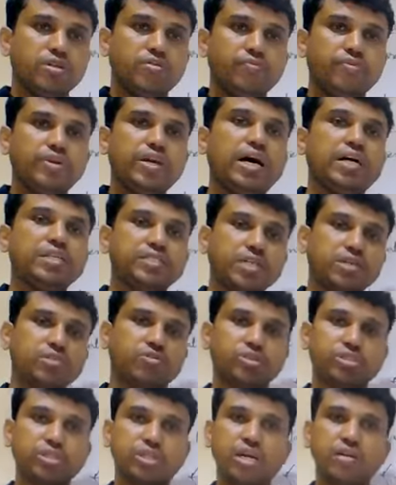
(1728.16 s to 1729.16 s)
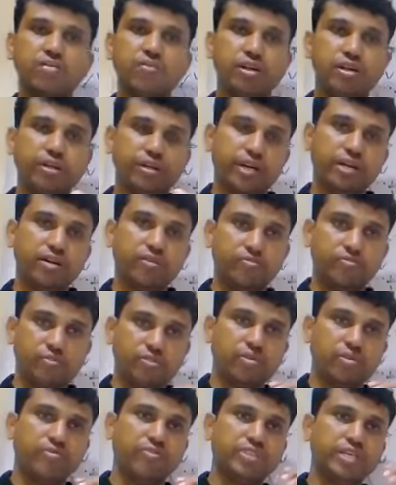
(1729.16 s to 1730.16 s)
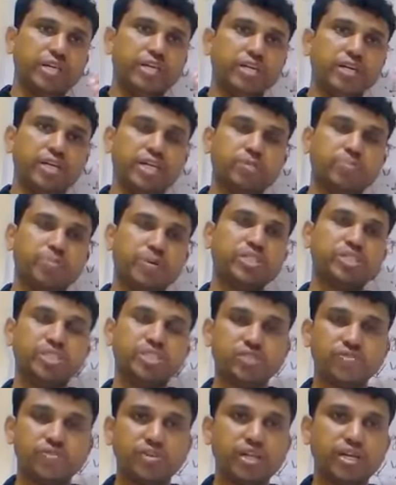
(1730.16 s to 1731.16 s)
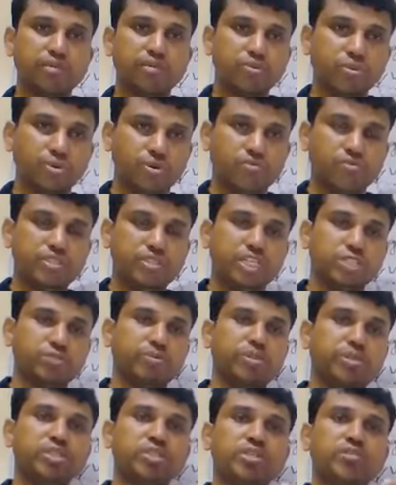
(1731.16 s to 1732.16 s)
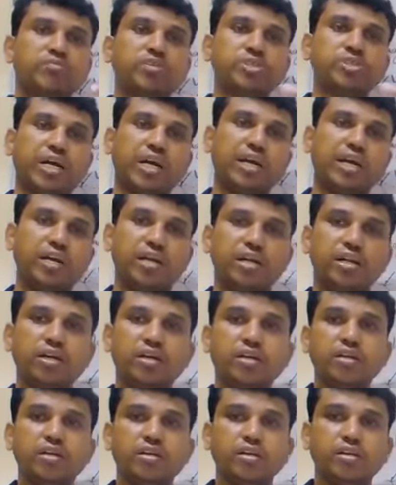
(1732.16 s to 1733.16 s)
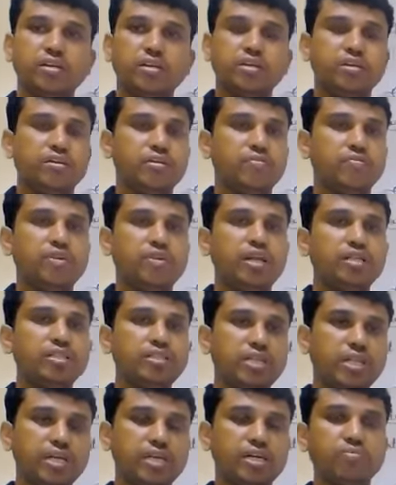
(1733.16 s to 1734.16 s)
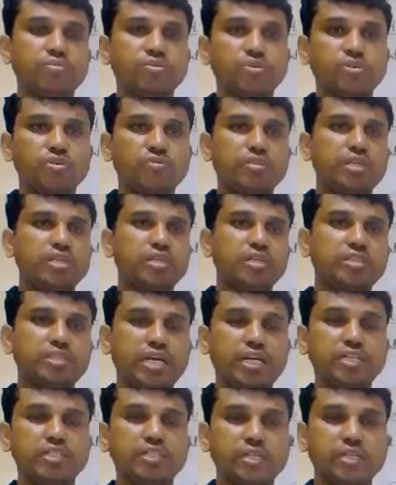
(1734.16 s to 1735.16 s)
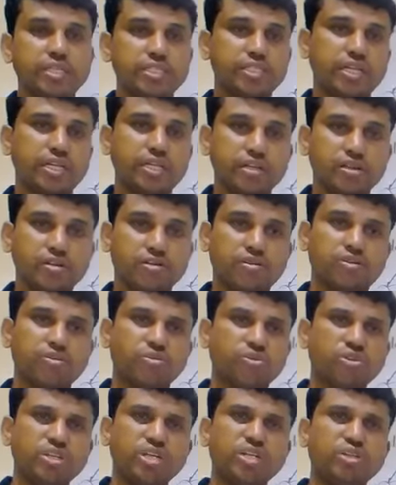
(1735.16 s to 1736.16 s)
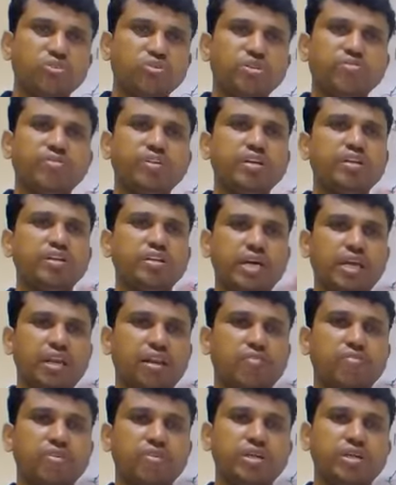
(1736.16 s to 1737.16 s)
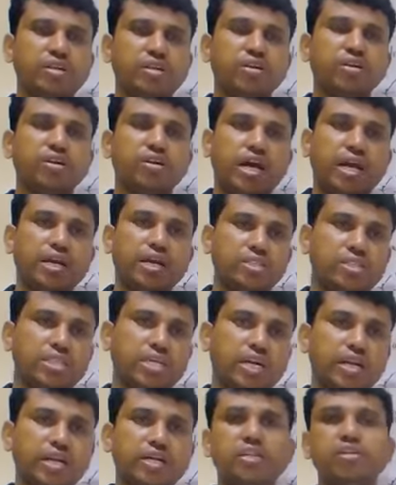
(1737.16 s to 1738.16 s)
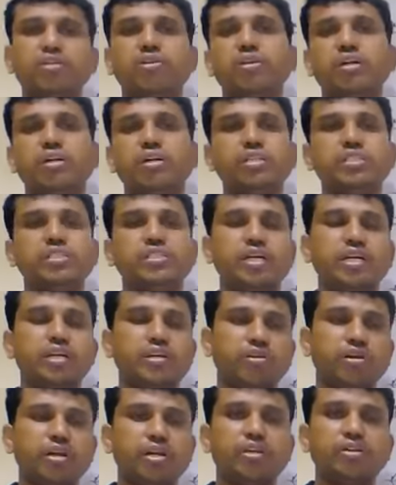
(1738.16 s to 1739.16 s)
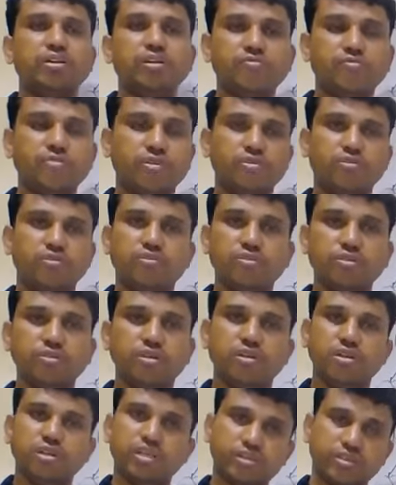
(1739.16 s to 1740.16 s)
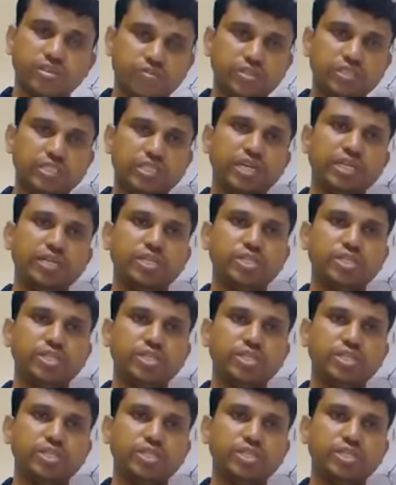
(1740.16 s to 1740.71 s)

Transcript: we ask a question and we'll try with the expressions, we'll come to know. With the expressions of the child, we'll easily come to know whether the child is understanding or not. No need to even tell whether I did not understand or I did not follow. Easily, a